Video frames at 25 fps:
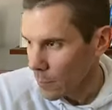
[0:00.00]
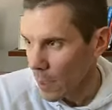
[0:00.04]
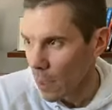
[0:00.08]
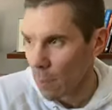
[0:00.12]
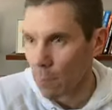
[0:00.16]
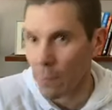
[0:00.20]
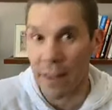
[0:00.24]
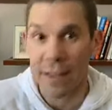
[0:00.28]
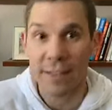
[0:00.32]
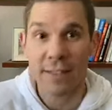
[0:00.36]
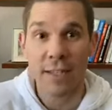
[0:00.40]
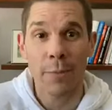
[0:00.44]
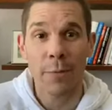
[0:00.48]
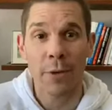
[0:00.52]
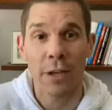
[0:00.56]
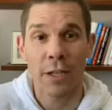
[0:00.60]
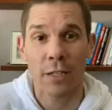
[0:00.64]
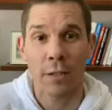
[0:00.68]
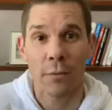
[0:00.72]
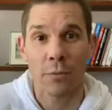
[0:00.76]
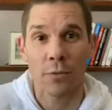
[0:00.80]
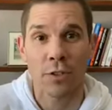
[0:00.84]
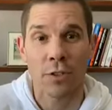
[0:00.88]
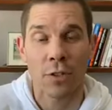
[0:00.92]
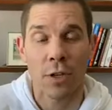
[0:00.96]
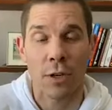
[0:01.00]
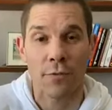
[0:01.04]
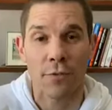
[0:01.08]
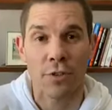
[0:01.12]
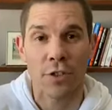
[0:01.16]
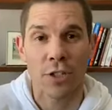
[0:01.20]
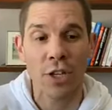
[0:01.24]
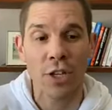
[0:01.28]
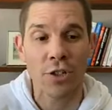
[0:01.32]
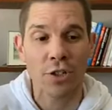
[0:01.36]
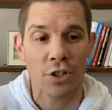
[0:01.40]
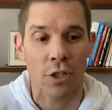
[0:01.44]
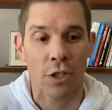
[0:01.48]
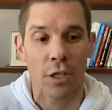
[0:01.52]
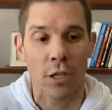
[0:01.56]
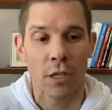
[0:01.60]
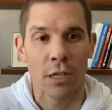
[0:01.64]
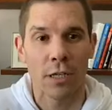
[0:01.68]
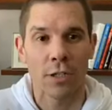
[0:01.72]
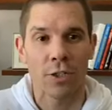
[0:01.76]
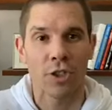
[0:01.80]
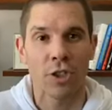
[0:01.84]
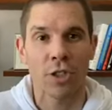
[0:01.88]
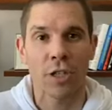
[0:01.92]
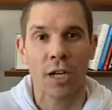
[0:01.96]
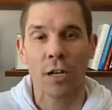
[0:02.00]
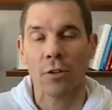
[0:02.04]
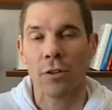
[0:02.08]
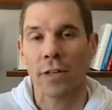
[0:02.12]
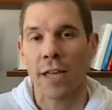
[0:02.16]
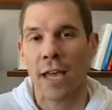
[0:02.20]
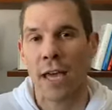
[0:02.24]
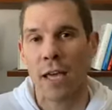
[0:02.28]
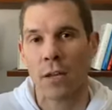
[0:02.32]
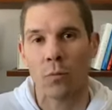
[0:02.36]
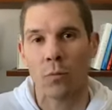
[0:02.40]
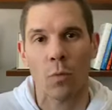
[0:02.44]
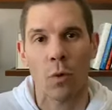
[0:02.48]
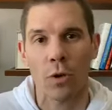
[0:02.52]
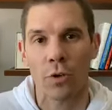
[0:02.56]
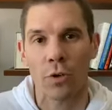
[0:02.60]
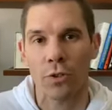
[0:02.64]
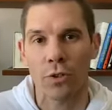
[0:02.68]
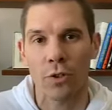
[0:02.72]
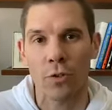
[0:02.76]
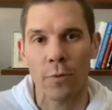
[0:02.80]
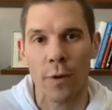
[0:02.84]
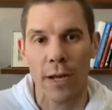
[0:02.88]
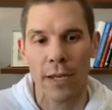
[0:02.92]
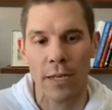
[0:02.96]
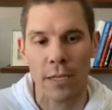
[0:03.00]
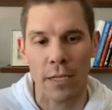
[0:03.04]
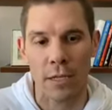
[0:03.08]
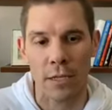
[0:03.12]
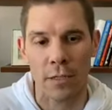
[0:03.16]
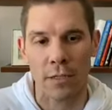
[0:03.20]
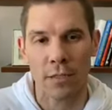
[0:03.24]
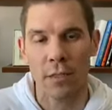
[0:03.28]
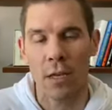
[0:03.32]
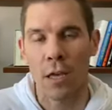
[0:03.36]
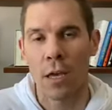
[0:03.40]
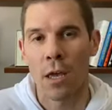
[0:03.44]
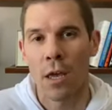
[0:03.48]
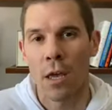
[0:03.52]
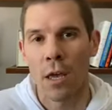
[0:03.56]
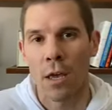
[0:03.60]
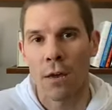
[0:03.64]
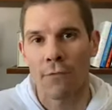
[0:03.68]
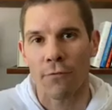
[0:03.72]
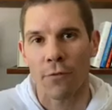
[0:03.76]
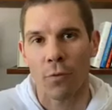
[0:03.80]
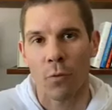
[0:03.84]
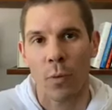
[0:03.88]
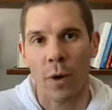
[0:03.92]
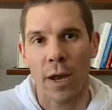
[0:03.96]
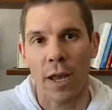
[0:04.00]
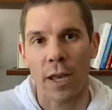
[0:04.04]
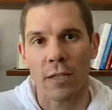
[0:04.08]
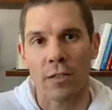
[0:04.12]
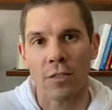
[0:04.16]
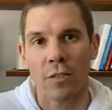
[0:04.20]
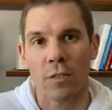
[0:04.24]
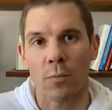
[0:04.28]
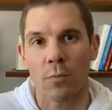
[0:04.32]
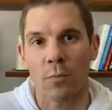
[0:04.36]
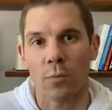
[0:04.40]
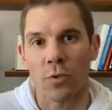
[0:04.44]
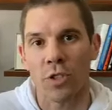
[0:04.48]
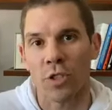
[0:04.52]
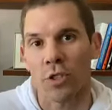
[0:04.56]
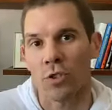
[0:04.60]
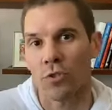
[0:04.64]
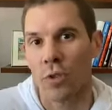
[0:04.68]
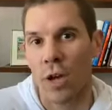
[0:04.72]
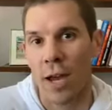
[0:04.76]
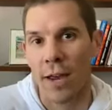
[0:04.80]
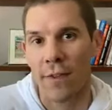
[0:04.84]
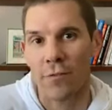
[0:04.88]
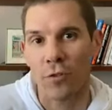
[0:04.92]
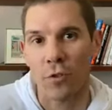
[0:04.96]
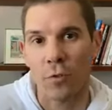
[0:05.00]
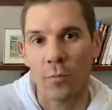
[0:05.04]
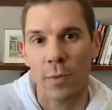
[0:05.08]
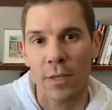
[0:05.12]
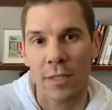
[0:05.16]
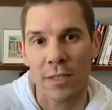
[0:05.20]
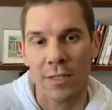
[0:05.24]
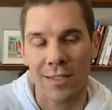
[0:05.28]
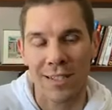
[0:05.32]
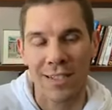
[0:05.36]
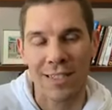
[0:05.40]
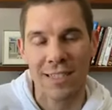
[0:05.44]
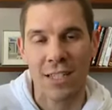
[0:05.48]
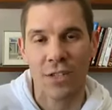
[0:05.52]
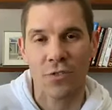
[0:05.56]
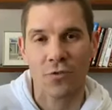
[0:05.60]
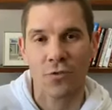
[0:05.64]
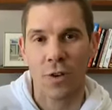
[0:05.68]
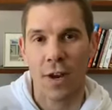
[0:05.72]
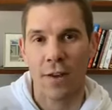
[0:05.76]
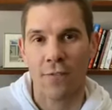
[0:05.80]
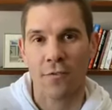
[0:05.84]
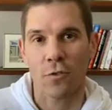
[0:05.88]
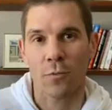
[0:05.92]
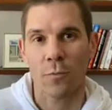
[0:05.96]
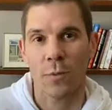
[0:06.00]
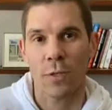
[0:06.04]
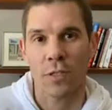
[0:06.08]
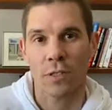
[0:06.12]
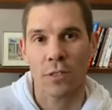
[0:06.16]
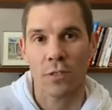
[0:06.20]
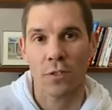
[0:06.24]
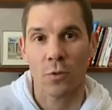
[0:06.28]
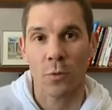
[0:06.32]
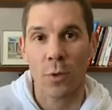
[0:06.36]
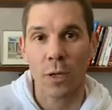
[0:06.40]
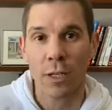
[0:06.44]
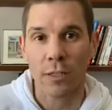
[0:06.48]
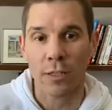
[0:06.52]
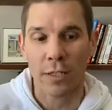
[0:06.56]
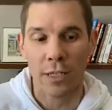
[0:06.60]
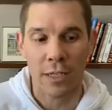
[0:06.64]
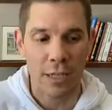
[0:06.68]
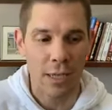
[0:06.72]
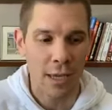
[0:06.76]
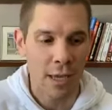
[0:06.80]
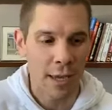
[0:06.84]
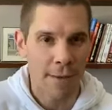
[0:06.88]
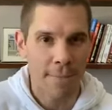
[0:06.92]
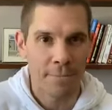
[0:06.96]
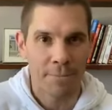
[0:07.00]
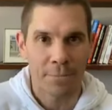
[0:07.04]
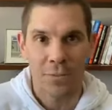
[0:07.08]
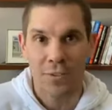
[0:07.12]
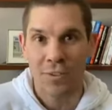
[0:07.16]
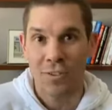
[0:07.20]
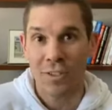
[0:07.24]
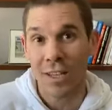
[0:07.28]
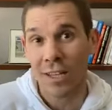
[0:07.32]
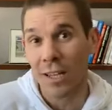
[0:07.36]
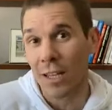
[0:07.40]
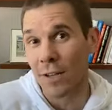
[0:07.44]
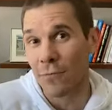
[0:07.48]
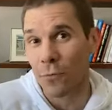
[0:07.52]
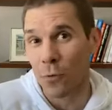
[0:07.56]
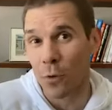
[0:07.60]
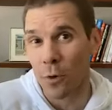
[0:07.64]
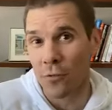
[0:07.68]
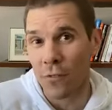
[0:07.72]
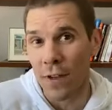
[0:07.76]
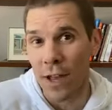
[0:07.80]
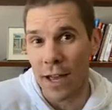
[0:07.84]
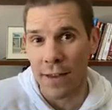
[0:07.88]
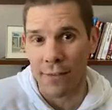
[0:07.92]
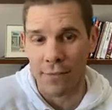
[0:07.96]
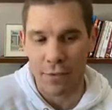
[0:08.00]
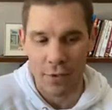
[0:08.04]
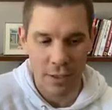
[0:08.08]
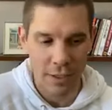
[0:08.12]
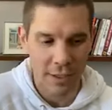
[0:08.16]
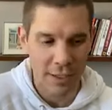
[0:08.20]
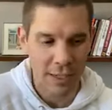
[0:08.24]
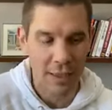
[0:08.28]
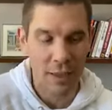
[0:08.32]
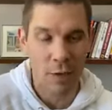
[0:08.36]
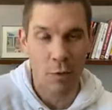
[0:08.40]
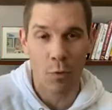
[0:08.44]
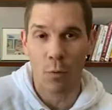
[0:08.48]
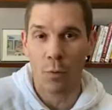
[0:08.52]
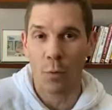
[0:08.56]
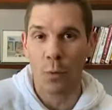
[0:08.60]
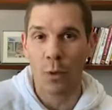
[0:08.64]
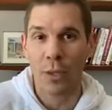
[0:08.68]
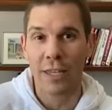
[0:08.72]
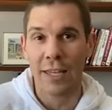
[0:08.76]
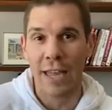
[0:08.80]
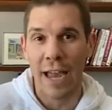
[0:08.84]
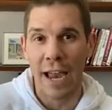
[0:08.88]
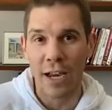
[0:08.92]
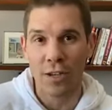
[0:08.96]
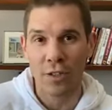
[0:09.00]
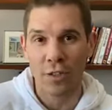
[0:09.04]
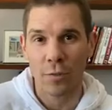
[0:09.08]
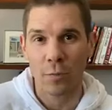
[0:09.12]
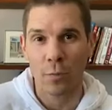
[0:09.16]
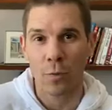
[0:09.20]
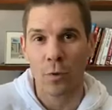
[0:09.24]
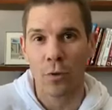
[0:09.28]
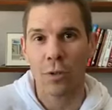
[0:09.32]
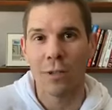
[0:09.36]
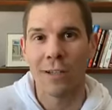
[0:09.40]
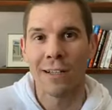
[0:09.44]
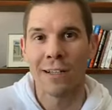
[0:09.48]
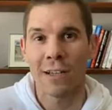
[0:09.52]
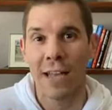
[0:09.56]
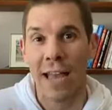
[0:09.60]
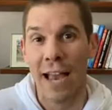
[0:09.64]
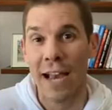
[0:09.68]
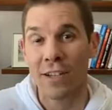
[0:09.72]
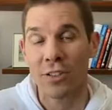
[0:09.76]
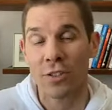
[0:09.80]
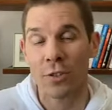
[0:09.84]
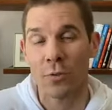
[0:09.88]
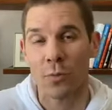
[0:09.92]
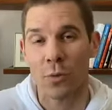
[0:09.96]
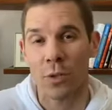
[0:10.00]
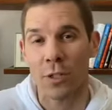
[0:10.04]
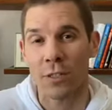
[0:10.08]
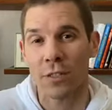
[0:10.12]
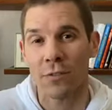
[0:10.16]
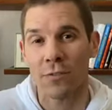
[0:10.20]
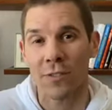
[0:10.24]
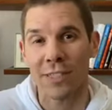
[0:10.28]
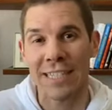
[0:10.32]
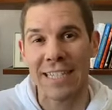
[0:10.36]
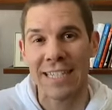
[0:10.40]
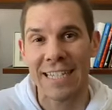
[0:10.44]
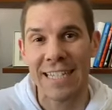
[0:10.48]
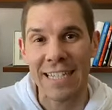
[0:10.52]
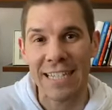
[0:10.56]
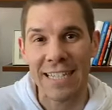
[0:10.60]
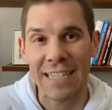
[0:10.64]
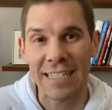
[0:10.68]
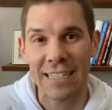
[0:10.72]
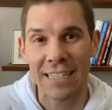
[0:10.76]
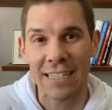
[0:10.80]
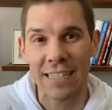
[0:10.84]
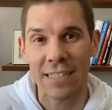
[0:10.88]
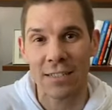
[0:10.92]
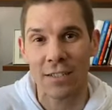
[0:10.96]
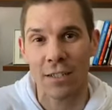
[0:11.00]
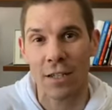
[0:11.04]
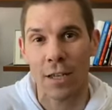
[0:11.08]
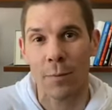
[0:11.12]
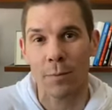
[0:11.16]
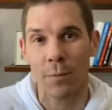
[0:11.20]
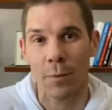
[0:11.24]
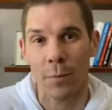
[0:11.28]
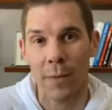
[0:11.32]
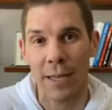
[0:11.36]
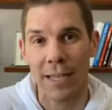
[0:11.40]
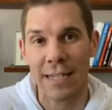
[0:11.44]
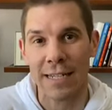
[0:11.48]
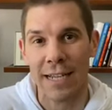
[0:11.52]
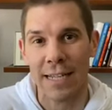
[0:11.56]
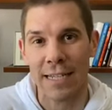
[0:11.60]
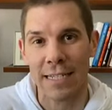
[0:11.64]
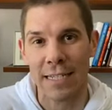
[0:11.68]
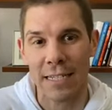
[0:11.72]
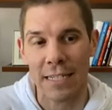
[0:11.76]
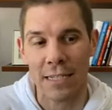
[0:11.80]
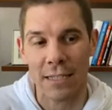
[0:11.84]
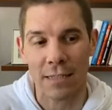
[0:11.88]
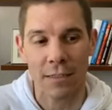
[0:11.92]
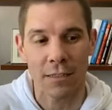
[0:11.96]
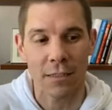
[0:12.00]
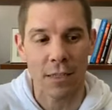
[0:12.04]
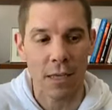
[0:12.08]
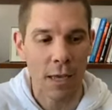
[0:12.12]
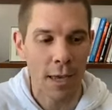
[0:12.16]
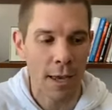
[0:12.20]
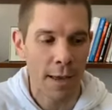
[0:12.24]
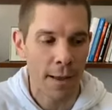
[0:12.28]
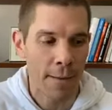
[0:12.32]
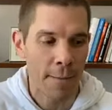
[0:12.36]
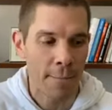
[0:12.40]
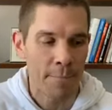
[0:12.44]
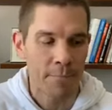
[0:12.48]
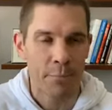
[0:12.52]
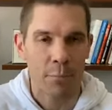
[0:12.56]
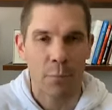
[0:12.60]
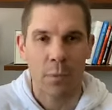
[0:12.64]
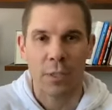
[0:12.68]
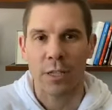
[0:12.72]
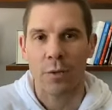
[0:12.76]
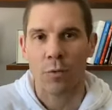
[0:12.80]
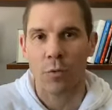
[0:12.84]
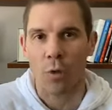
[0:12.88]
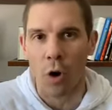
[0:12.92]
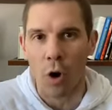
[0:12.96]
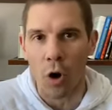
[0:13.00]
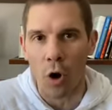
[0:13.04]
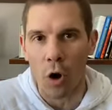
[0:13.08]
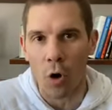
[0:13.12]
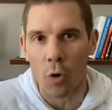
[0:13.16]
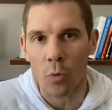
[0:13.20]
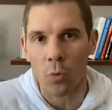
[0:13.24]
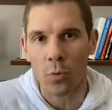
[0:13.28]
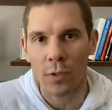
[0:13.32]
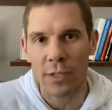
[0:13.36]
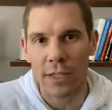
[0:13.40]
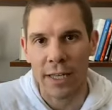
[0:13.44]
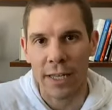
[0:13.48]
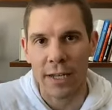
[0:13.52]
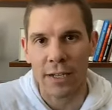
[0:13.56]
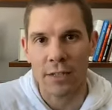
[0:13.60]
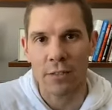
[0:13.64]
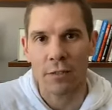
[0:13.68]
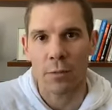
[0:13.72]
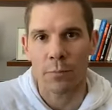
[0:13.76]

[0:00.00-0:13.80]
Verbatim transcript: by the time we got done with this conversation, she not only had one or two ideas for ways to drive new business and drive new business quickly, she had like 4 or 5, and they were really actionable, actually relatively easy to implement ideas, but they were all related to